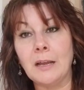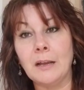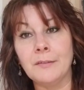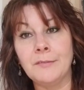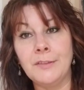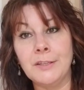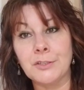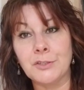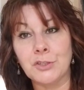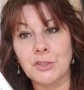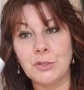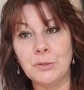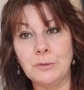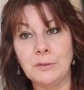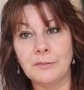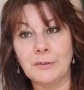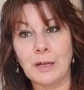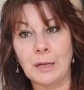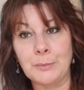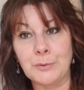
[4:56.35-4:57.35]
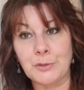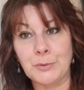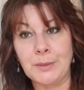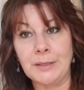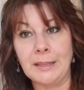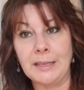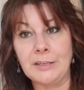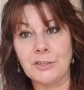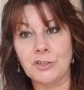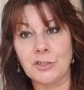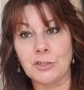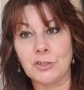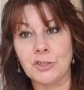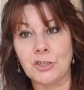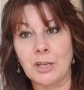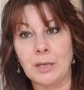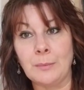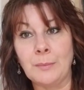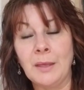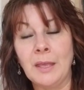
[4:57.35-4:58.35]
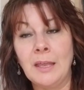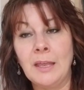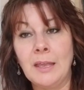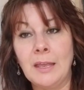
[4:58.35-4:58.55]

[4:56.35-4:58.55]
of this Two of Cups relationship.